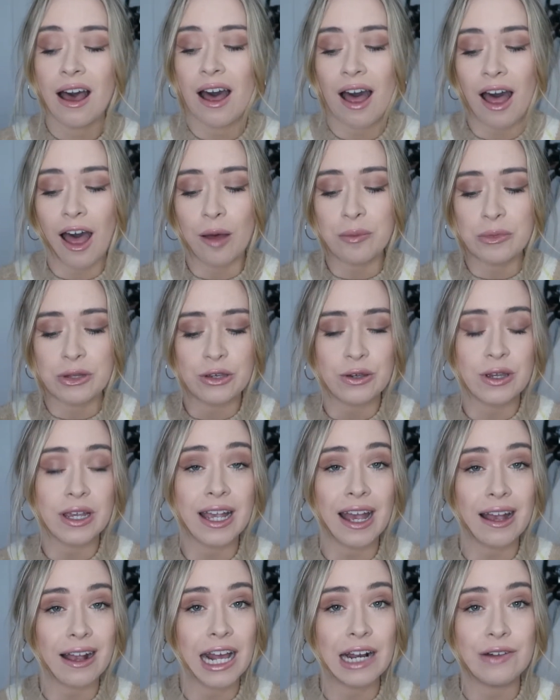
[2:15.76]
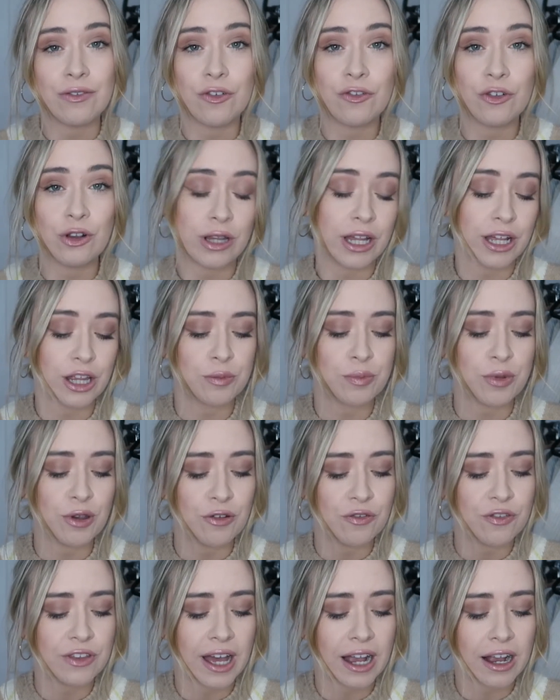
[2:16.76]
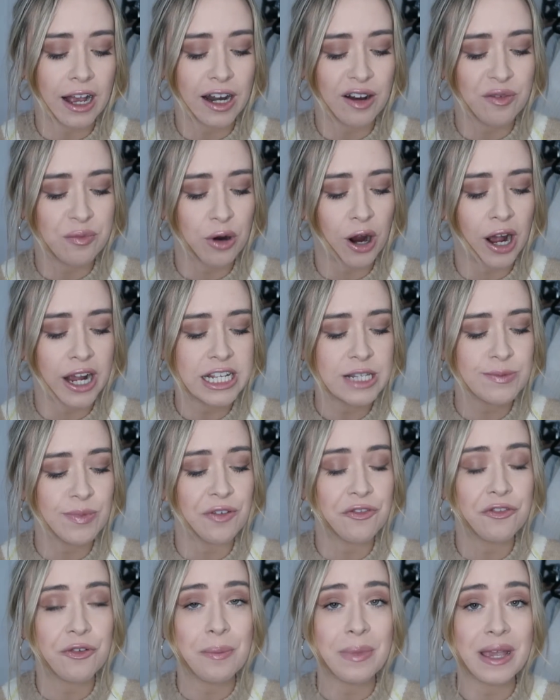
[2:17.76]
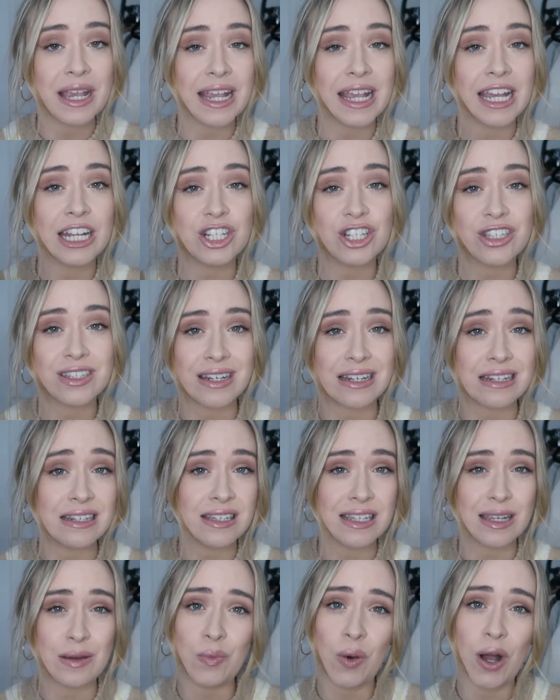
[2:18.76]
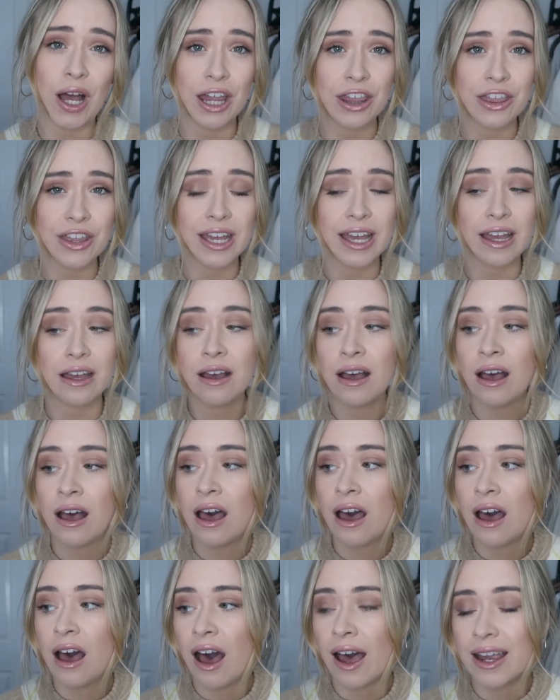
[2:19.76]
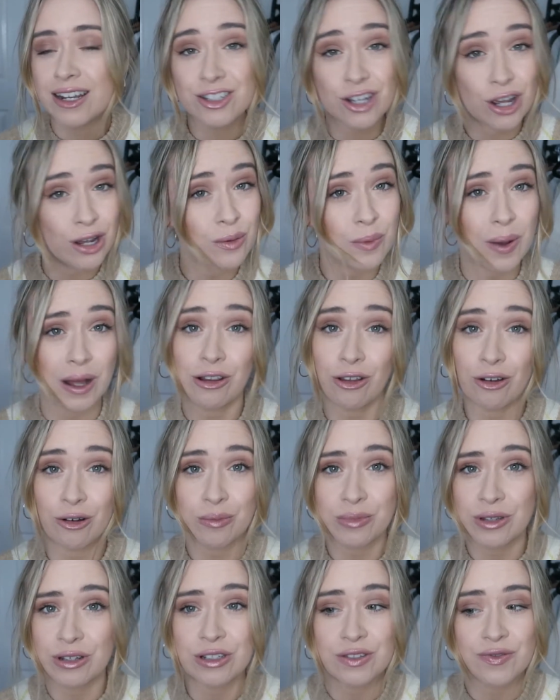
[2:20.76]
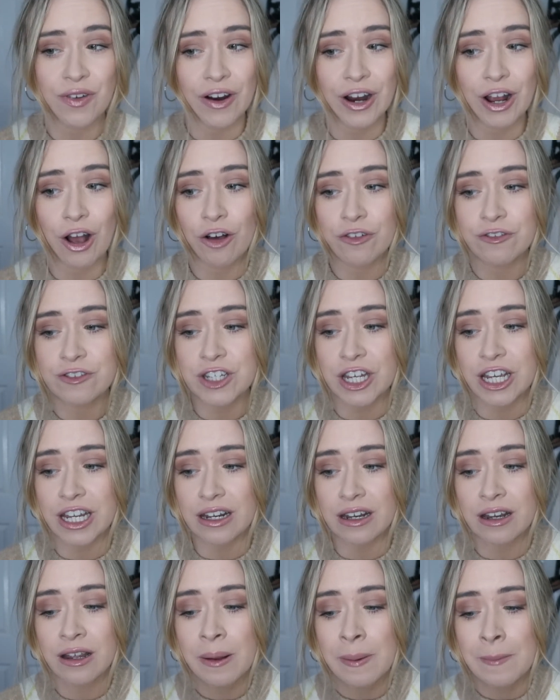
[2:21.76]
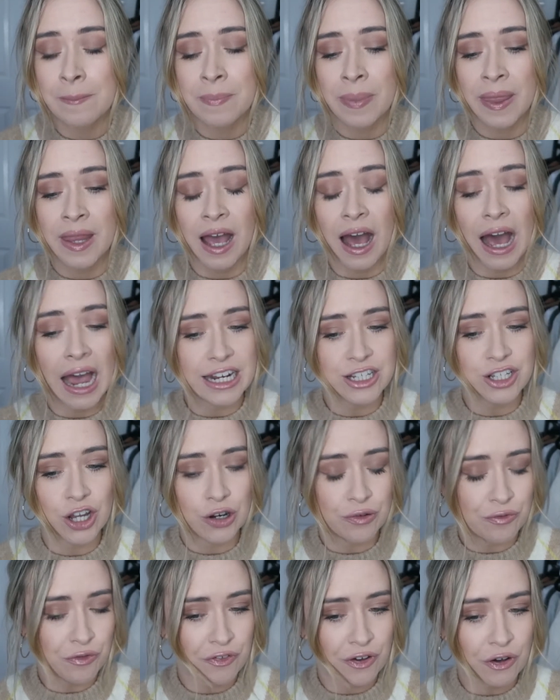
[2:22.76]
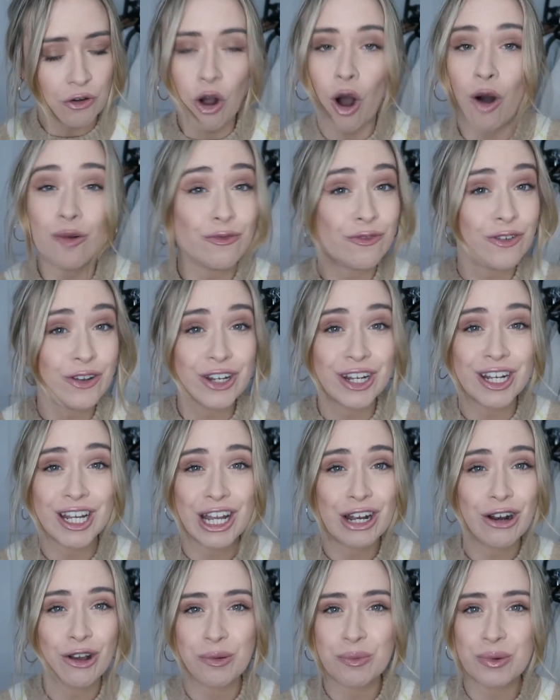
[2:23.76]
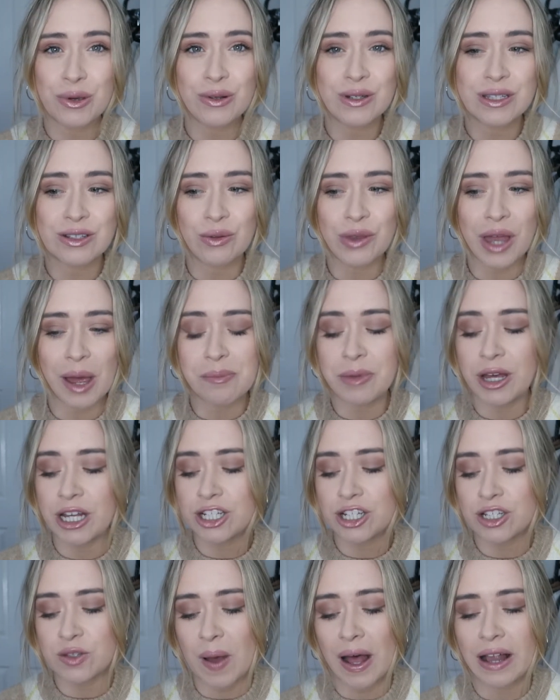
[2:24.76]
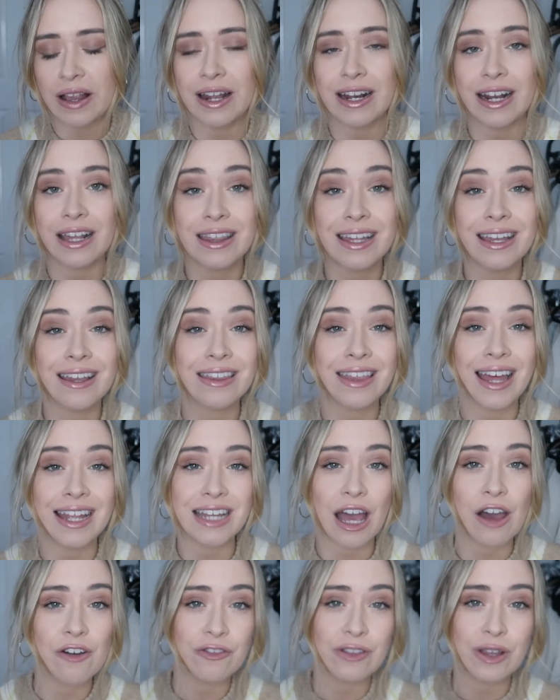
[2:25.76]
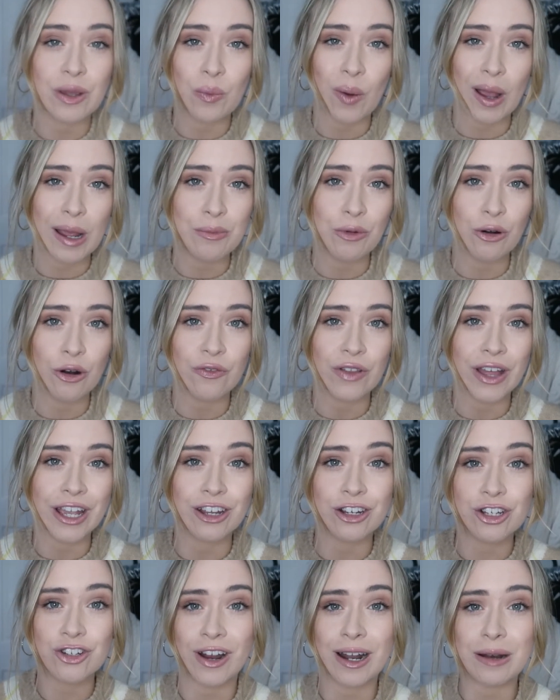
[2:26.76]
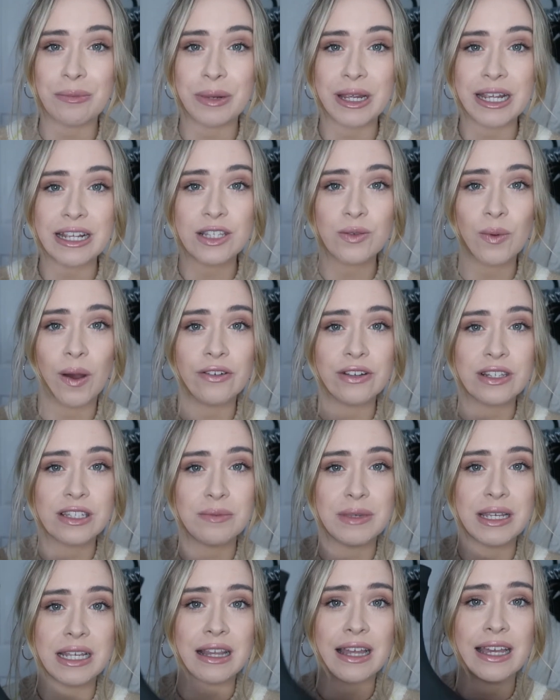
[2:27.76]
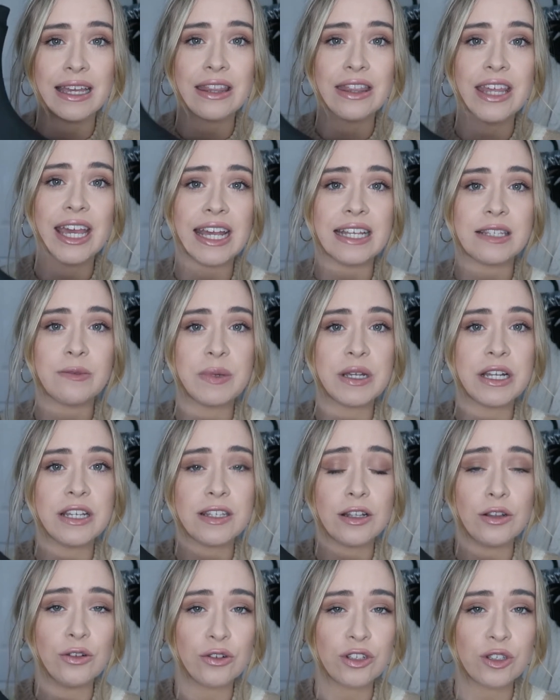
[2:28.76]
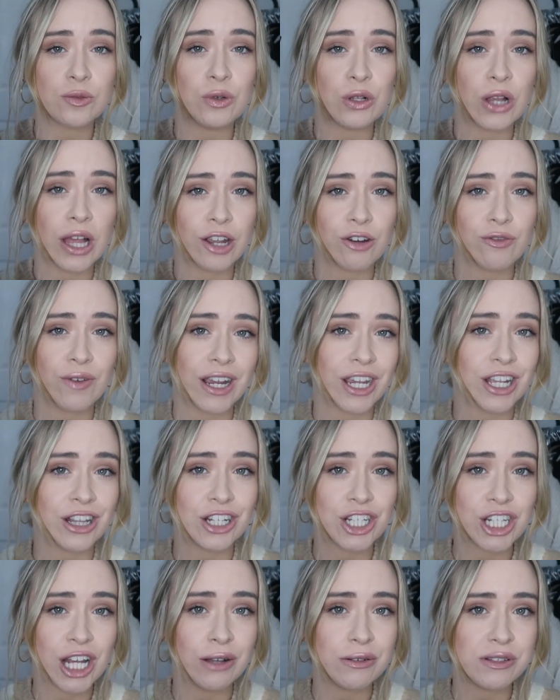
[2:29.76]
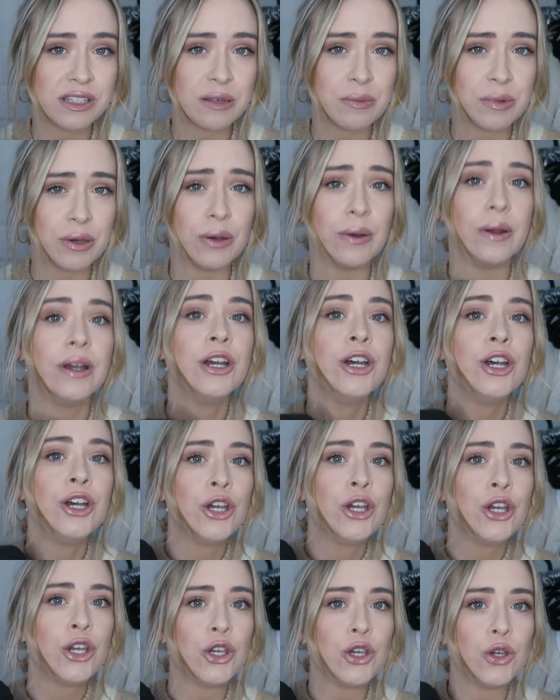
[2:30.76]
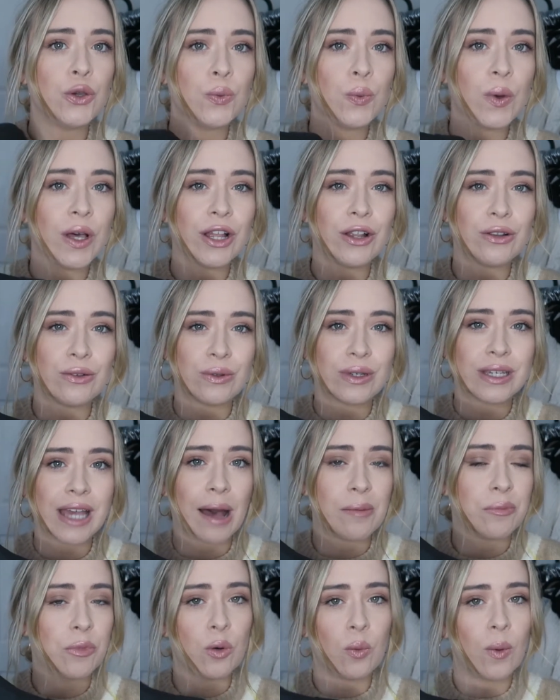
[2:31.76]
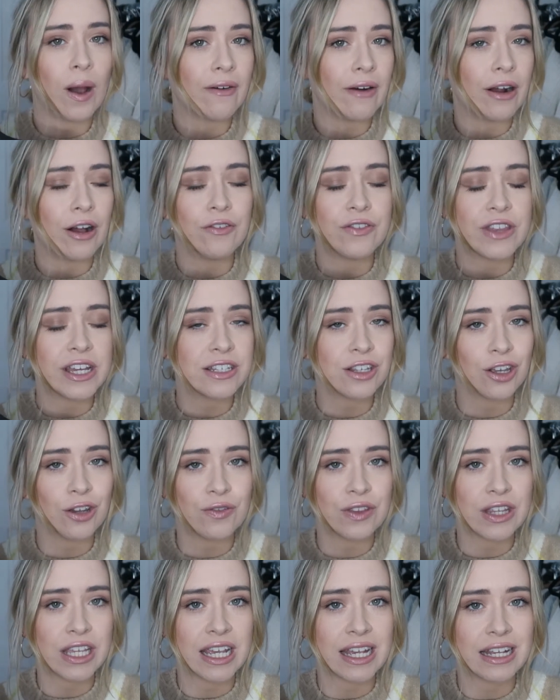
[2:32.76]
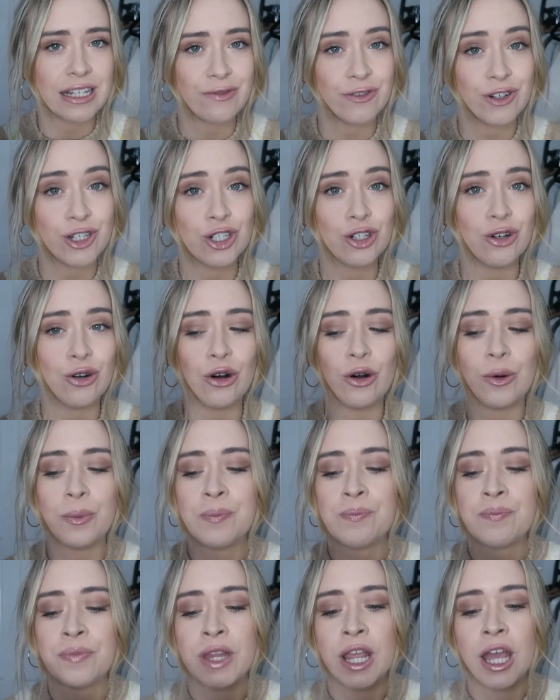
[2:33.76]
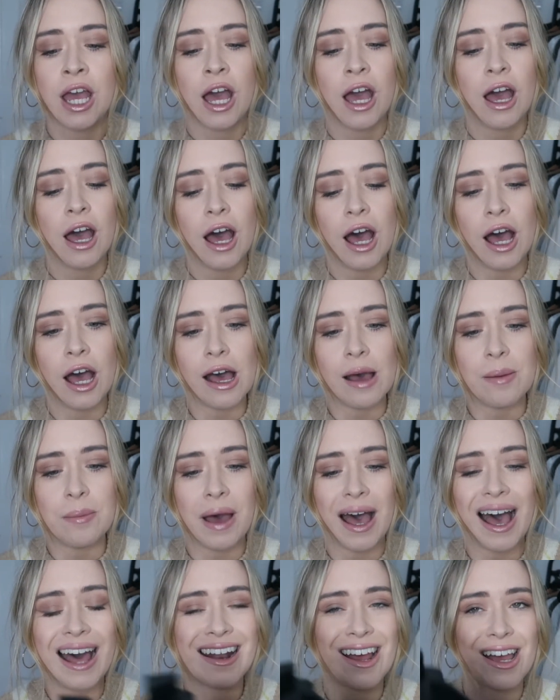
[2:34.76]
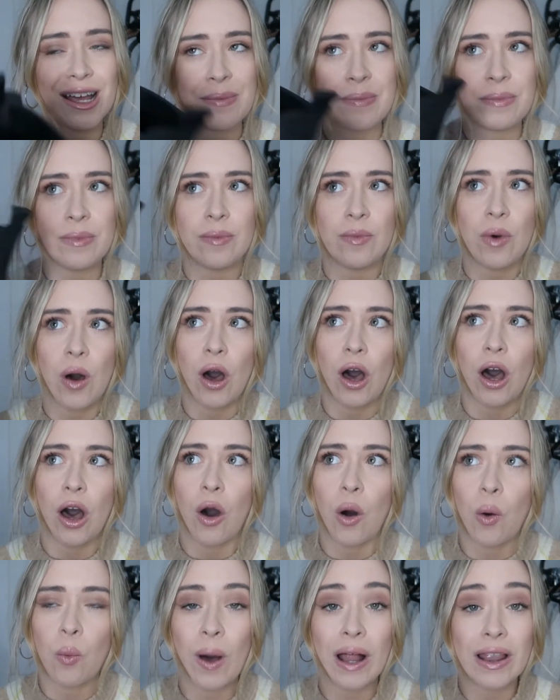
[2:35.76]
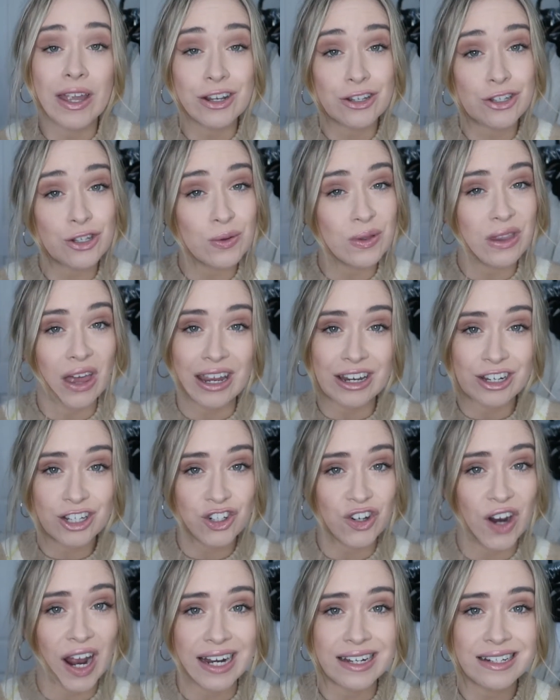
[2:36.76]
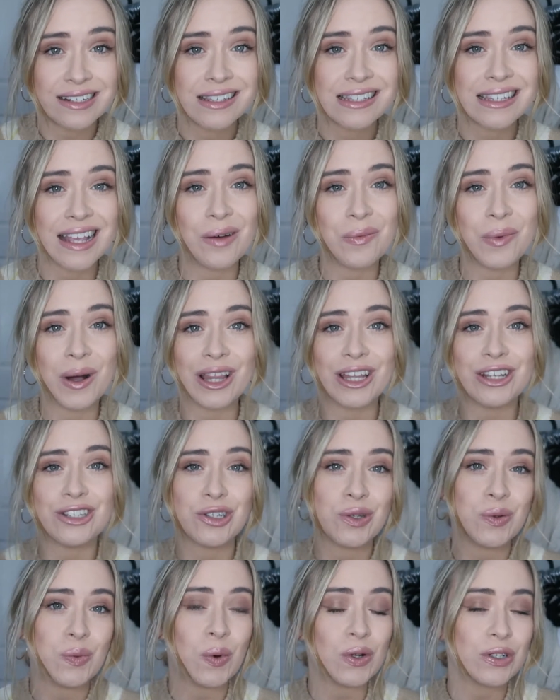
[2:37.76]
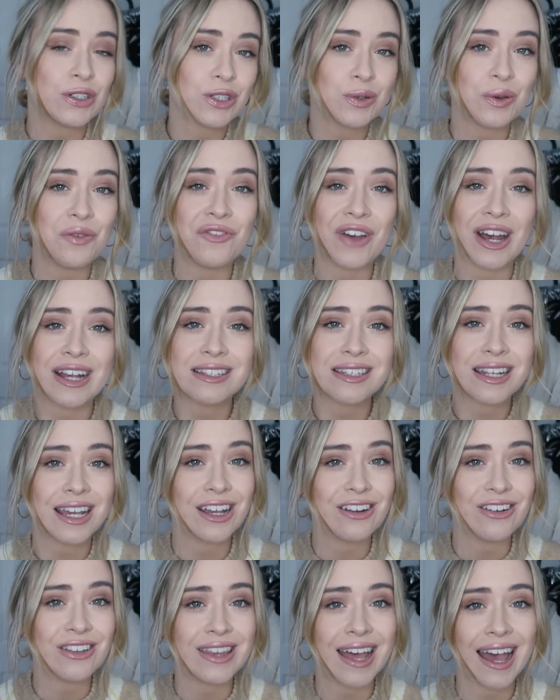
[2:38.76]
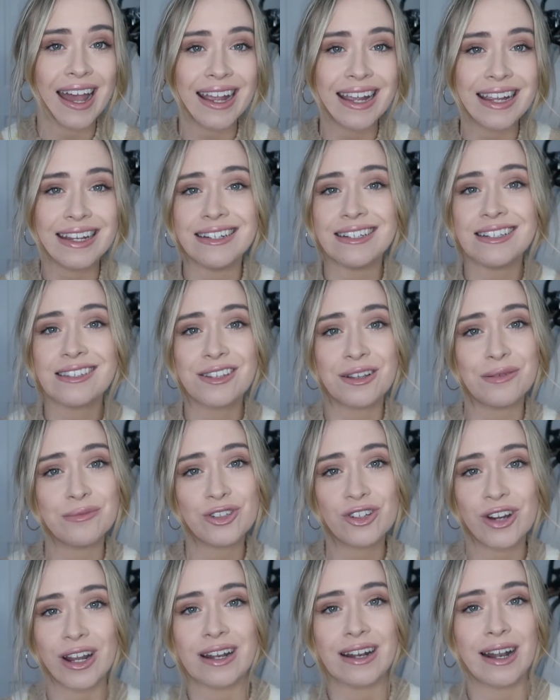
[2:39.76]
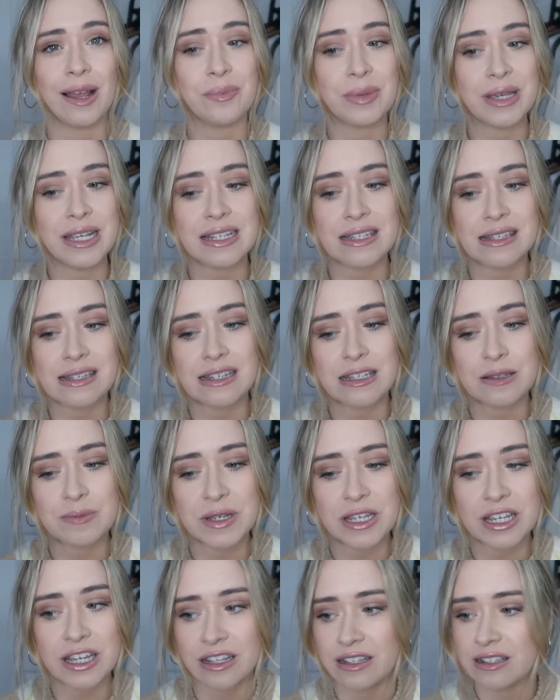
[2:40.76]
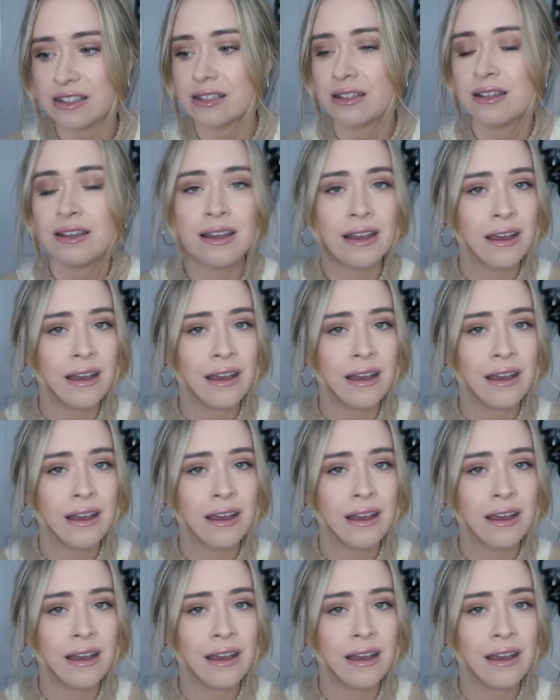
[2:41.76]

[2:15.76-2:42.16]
That you can get kind of a full length boot for that kind of price, but for me it just didn't seem worth it. I don't wear long boots very often. I don't feel confident in long boots all that much as well, and I think they're definitely way more of like a trend piece, whereas something like this, because it looks more like a regular Chelsea boot, you will get more wear out of this over the years for sure. And while I do like trends, and while I do want to invest here and there in some trend-led pieces because